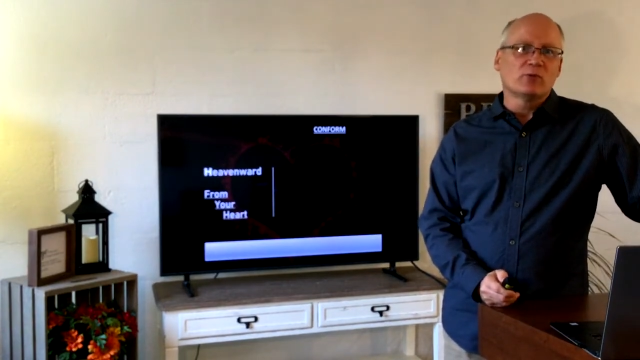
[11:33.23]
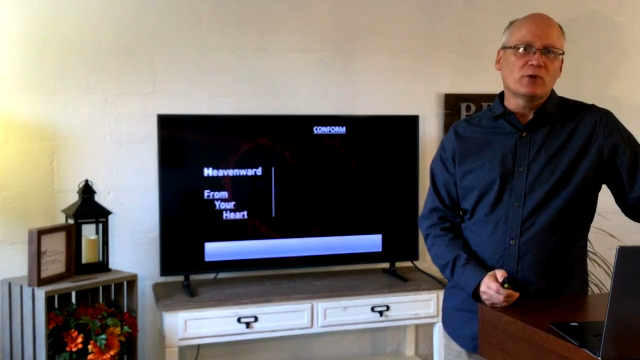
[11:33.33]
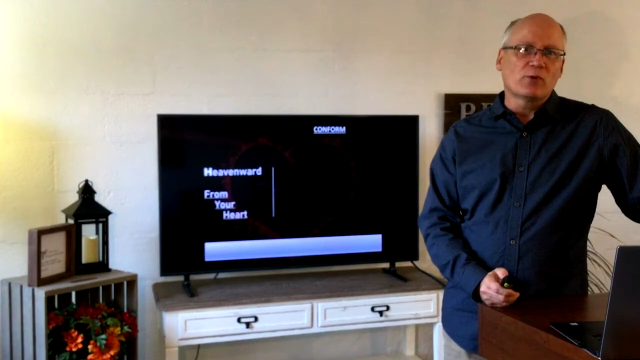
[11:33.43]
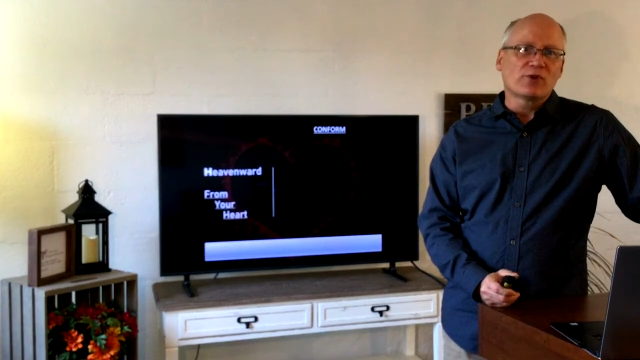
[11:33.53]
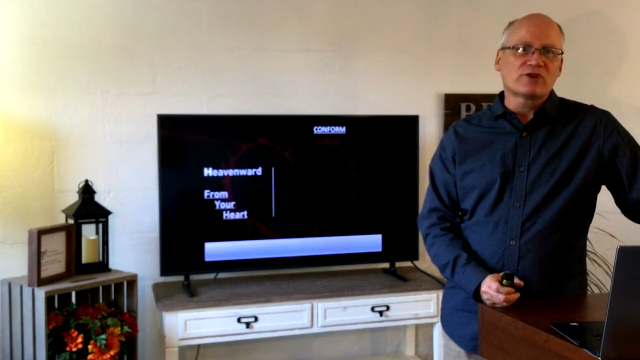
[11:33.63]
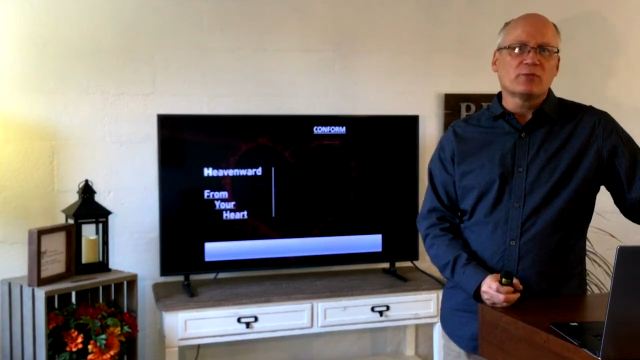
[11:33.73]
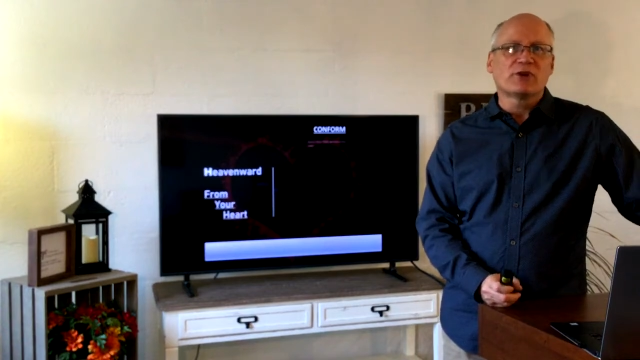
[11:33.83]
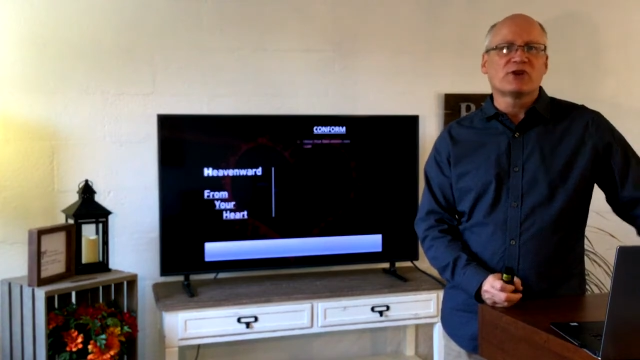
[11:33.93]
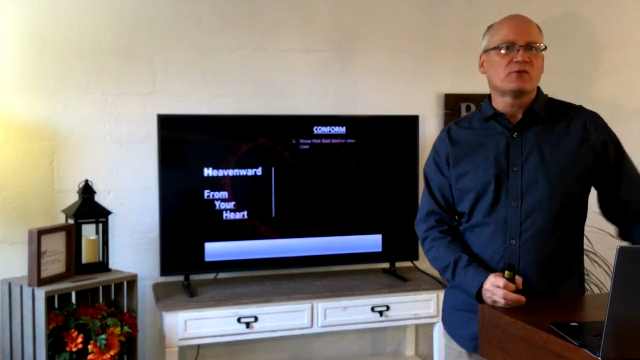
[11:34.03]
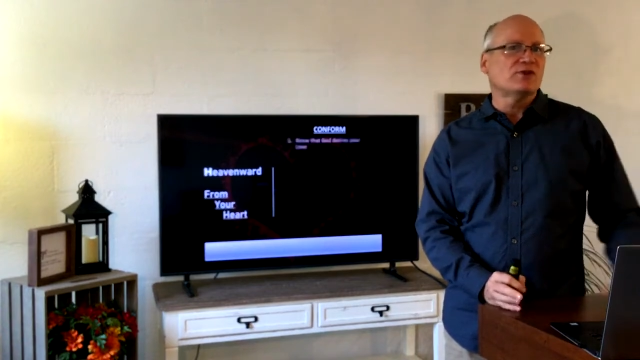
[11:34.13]
we worship
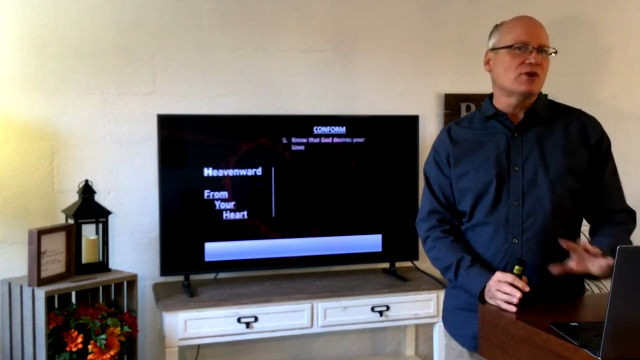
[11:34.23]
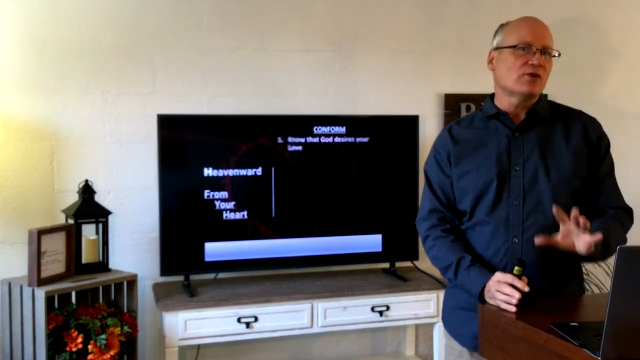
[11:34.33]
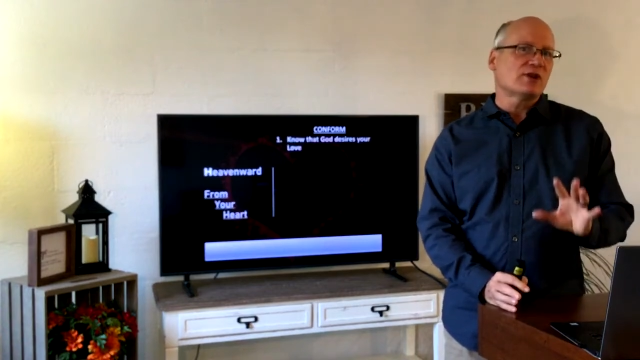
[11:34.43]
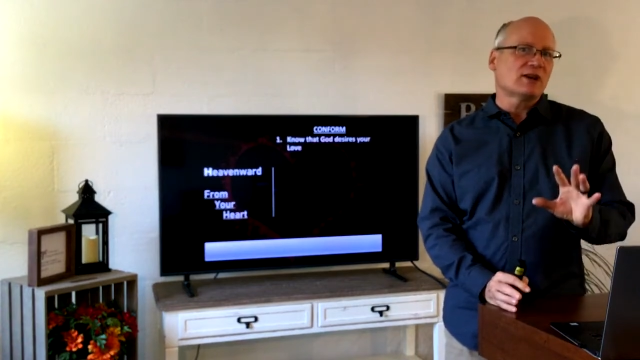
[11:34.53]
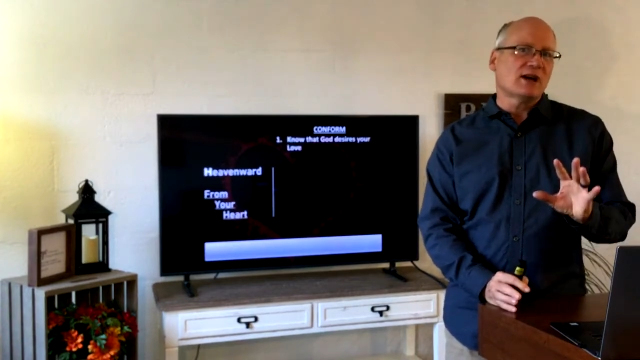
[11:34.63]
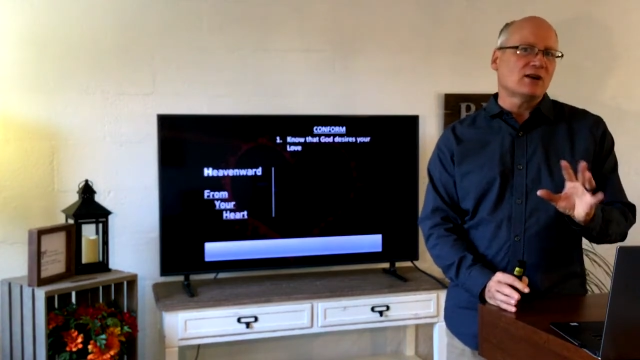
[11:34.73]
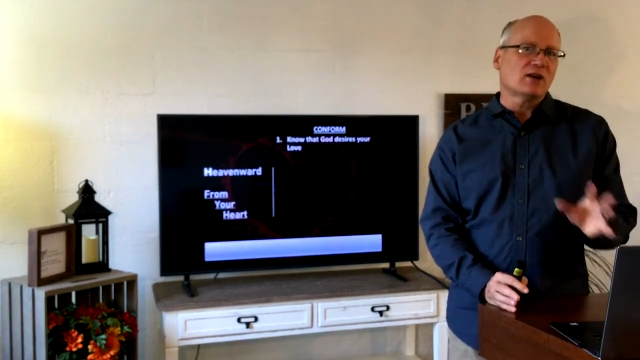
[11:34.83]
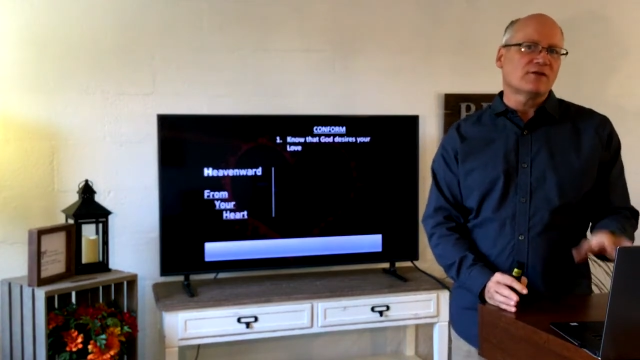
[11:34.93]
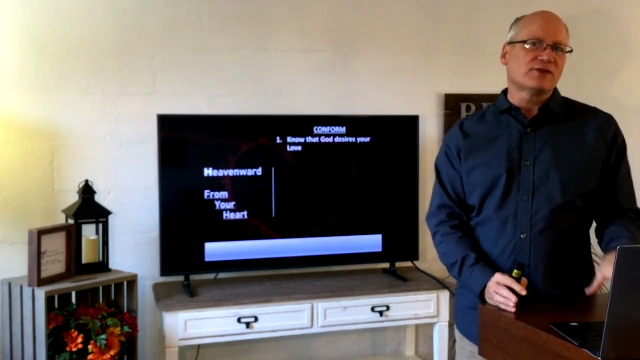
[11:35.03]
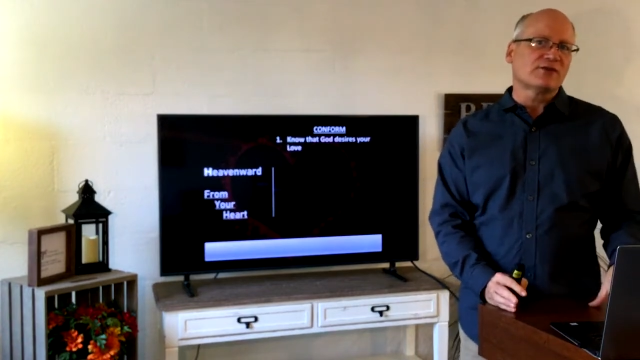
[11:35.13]
because we know that God
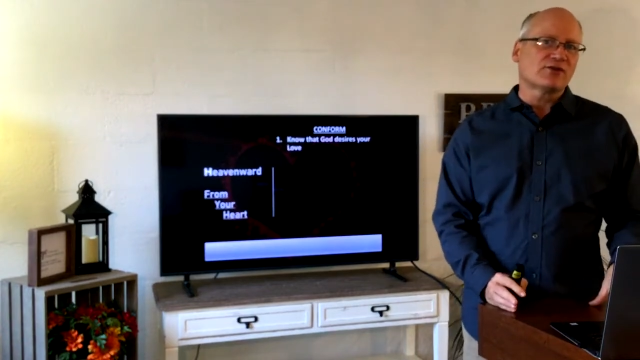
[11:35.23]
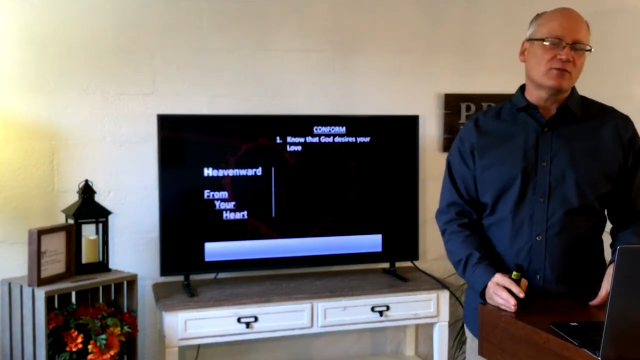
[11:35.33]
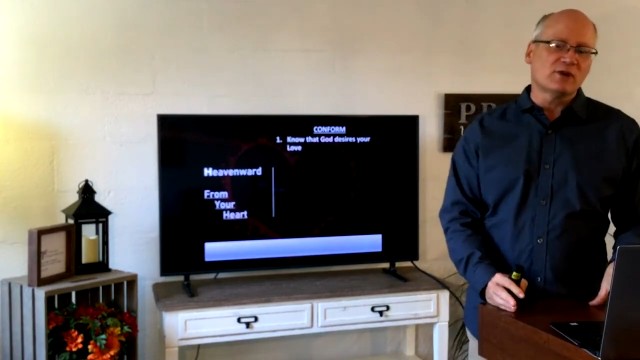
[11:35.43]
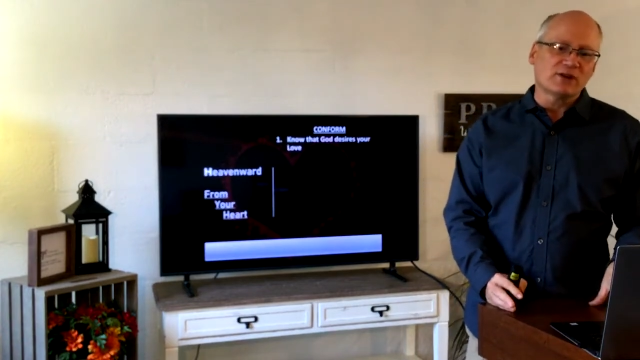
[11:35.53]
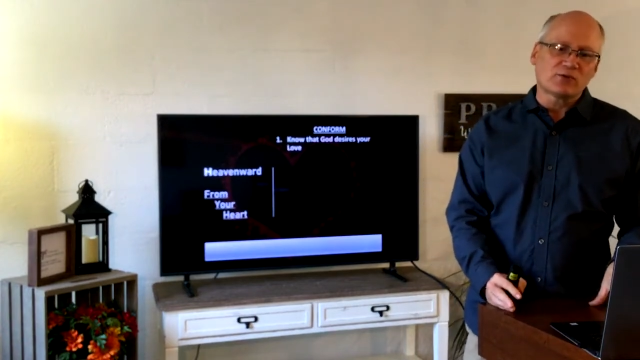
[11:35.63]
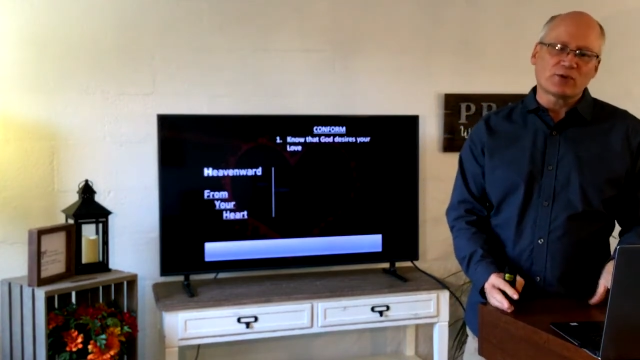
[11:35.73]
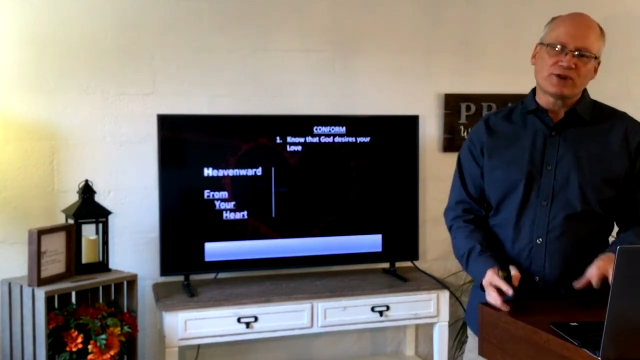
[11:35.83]
loves us so much.